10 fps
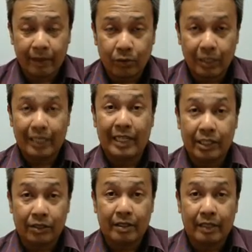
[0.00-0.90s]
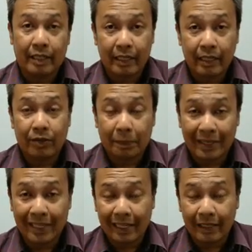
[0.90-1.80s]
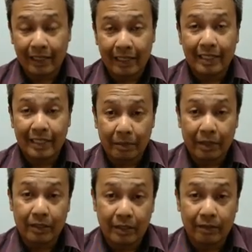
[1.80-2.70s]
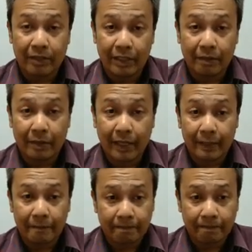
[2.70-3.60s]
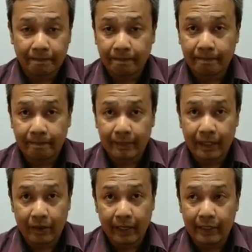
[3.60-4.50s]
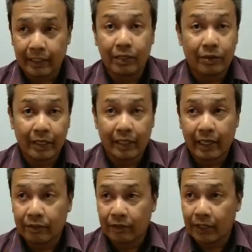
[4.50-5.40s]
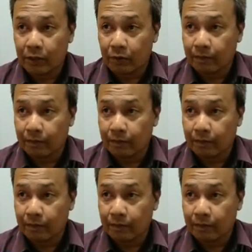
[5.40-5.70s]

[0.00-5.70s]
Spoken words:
what is indeed replicated in a semi-conservative manner. Alright, see you in the next video.